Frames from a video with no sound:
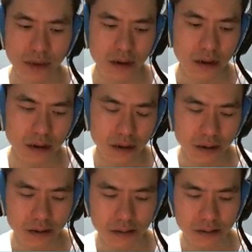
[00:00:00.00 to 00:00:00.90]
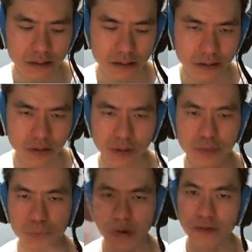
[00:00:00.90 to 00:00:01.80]
you can
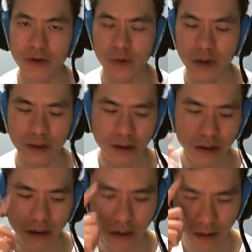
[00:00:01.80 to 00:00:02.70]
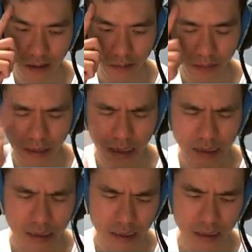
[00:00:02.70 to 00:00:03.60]
put whatever you want. But
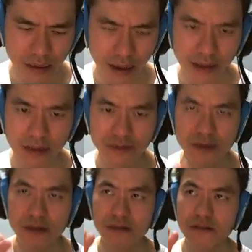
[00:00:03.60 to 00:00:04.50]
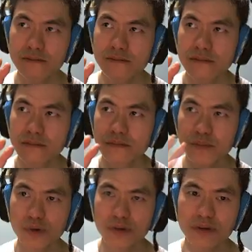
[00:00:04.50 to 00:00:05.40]
her active skill
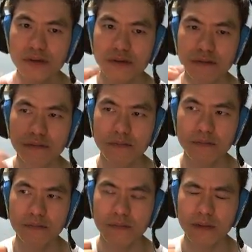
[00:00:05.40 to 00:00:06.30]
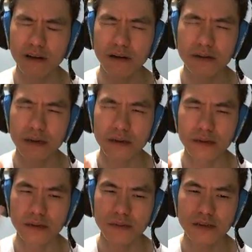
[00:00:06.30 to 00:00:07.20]
boosts gods and
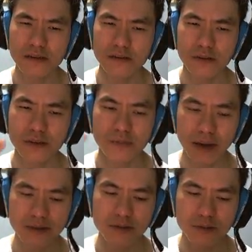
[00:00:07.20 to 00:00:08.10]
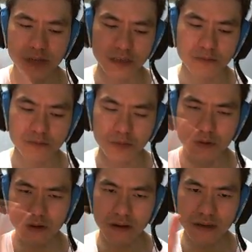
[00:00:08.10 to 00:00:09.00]
demons, so it's best to just put
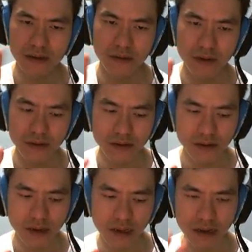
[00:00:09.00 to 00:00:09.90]
gods and demons in a